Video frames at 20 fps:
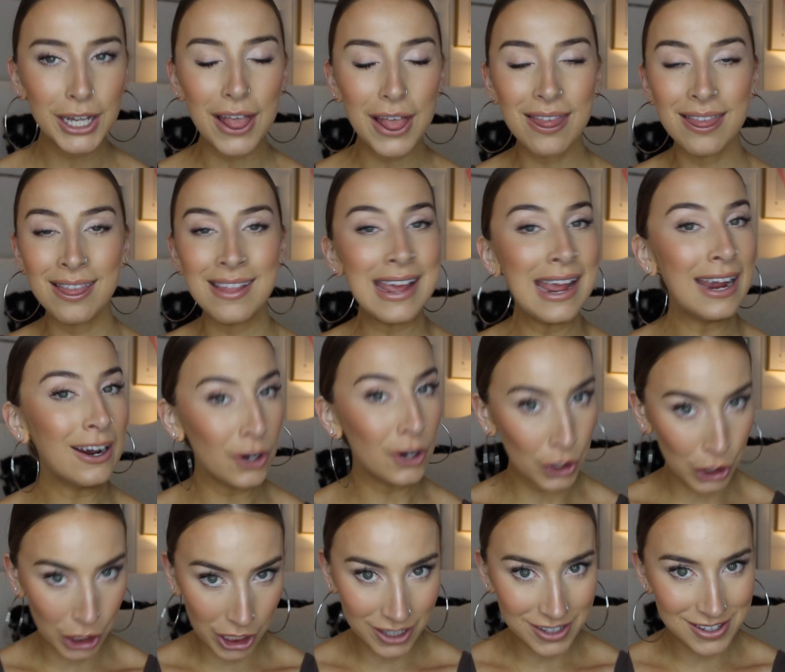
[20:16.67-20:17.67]
the
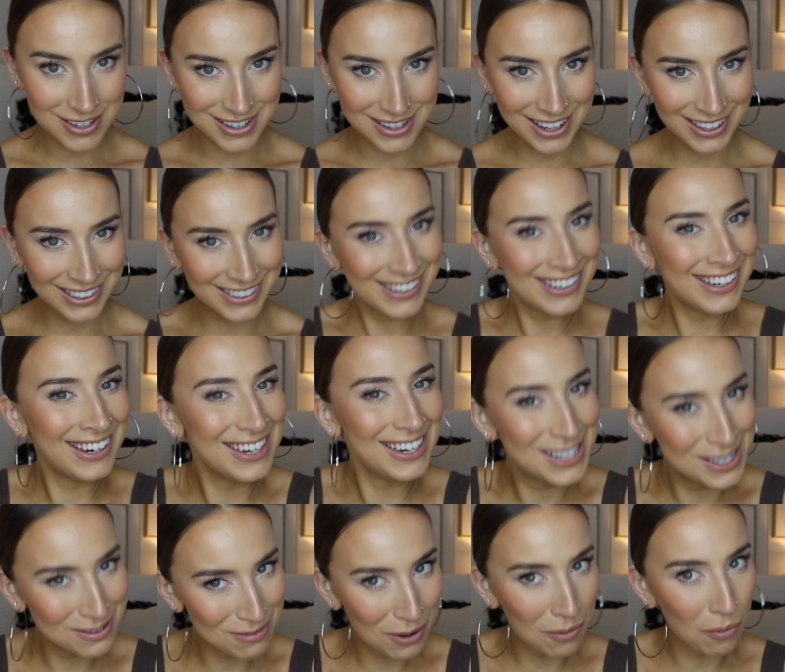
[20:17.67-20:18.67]
areas that
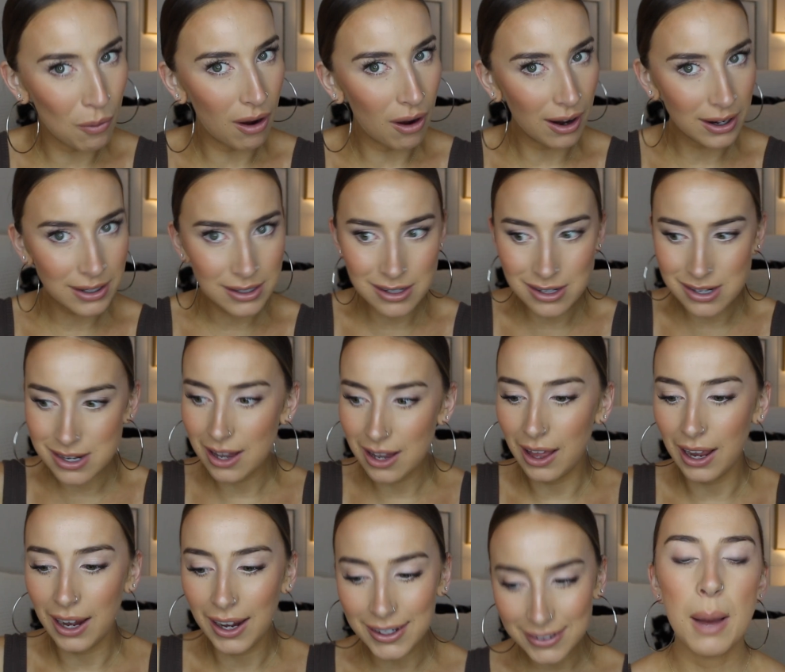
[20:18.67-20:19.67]
need to be washed.
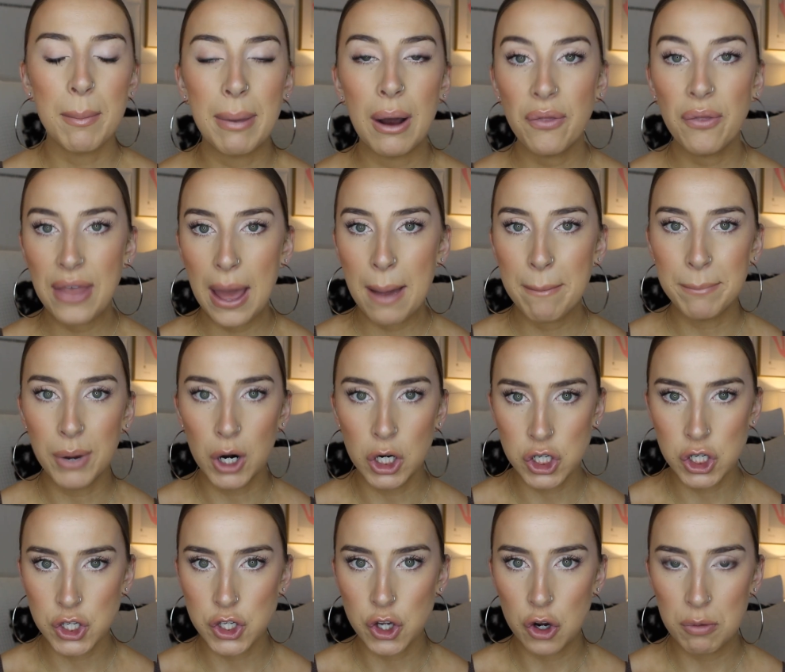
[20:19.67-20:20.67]
Like about that
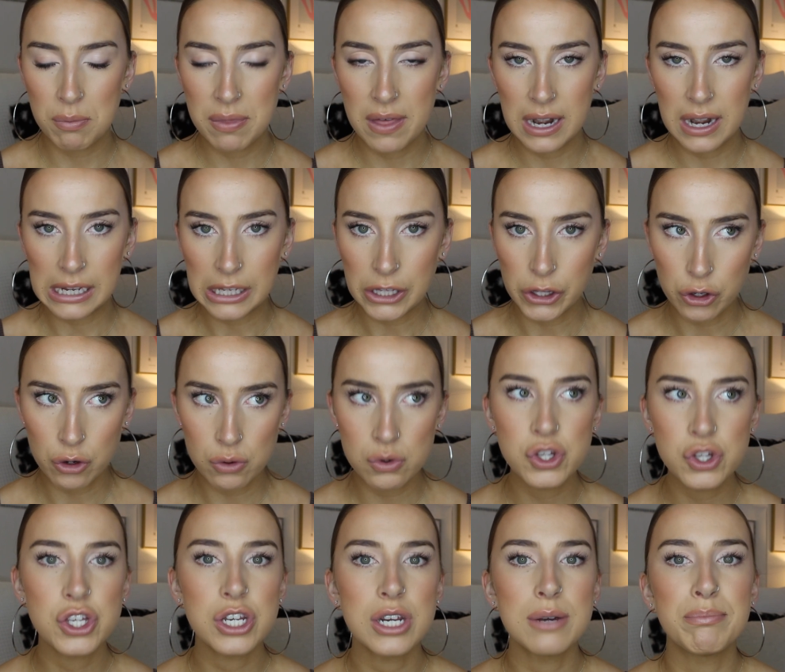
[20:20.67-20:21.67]
bar soap that I
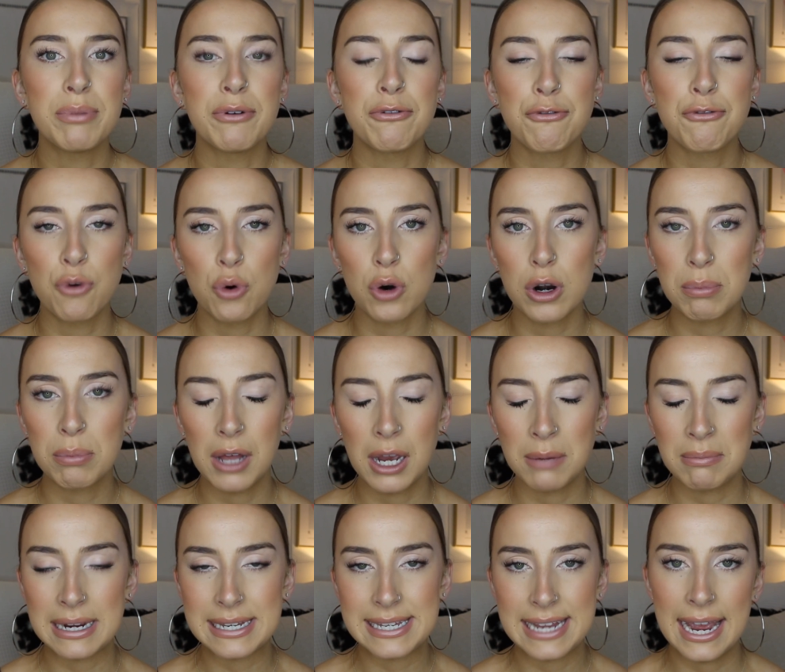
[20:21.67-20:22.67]
used before
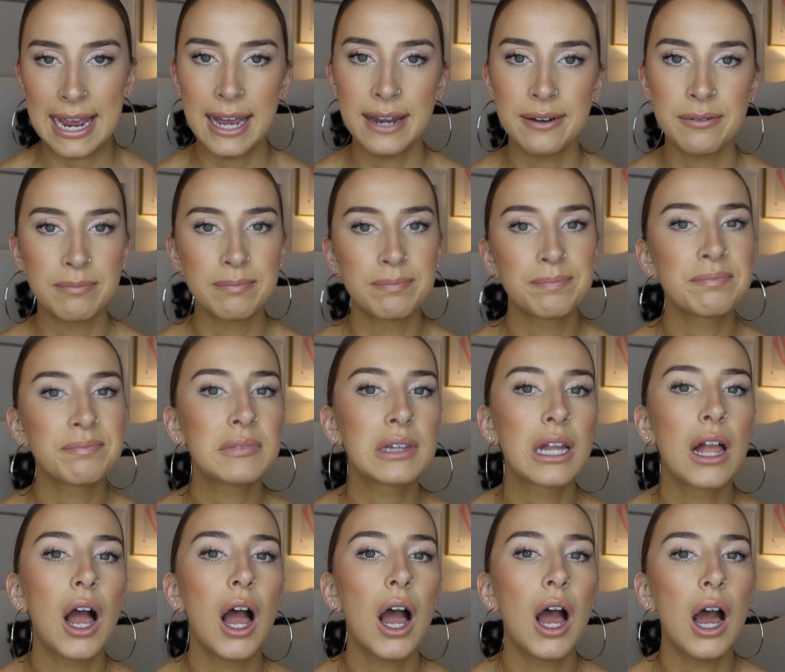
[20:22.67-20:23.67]
applying my tan,
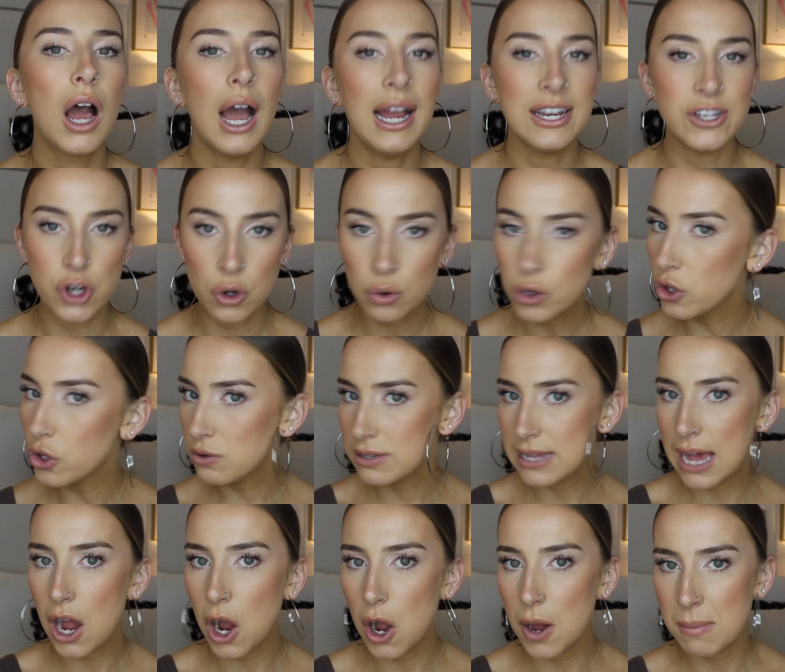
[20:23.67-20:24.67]
I don't use
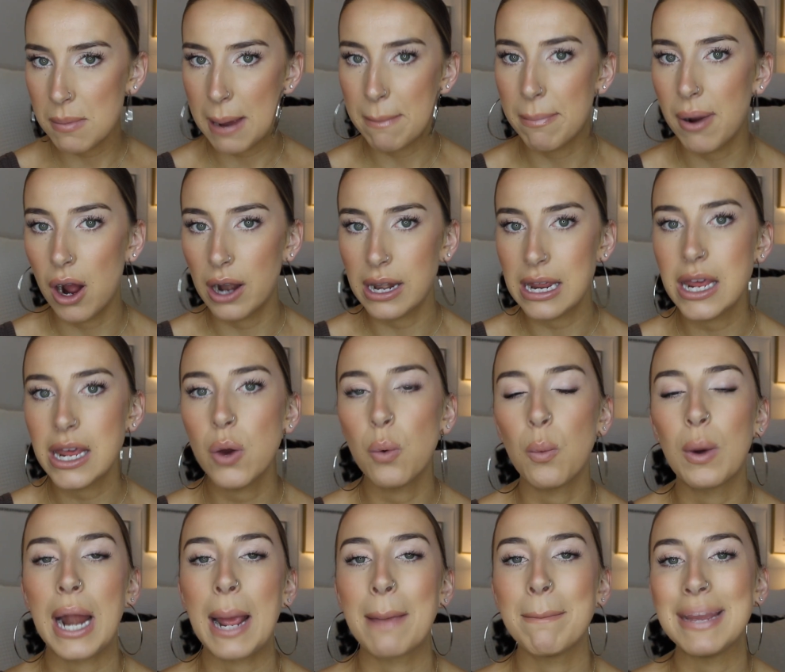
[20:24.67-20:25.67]
that on my body
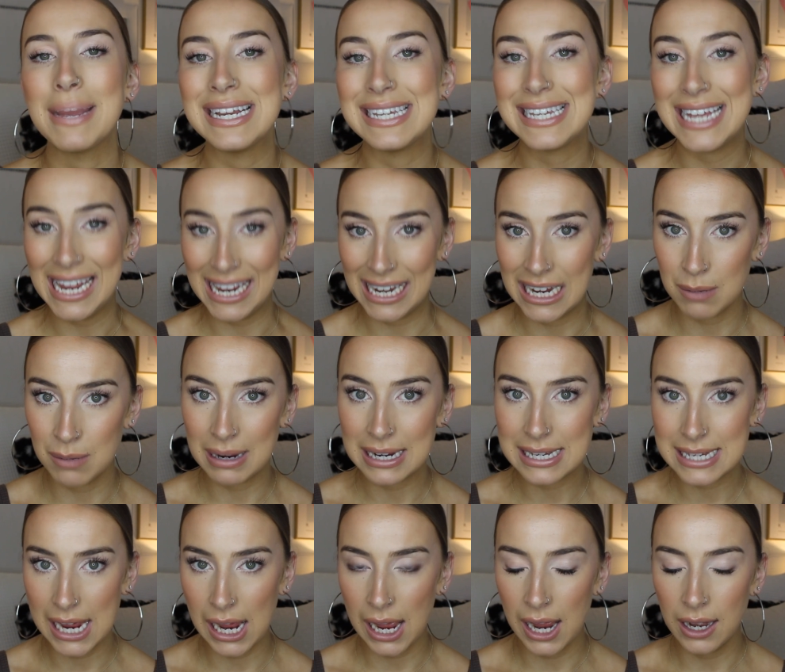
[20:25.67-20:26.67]
when I'm maintaining my
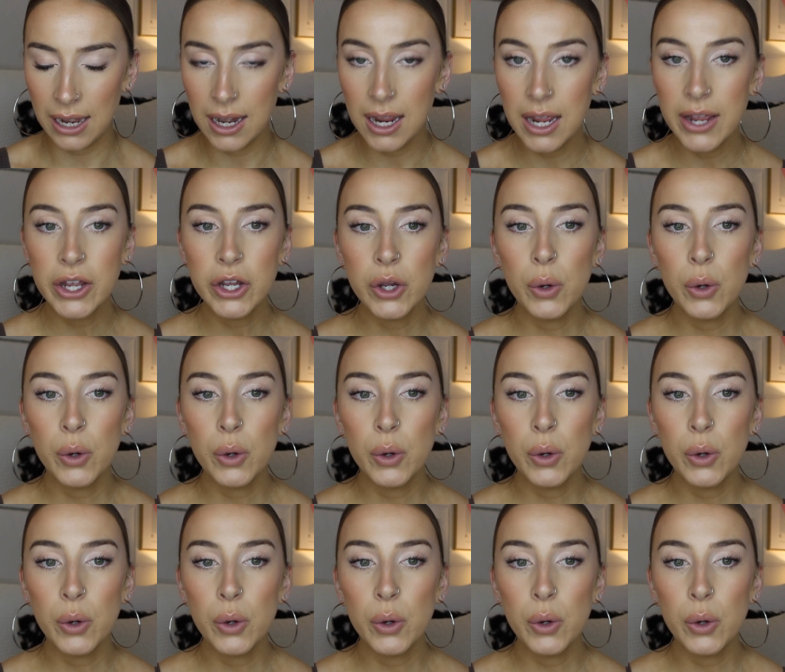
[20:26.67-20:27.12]
tan.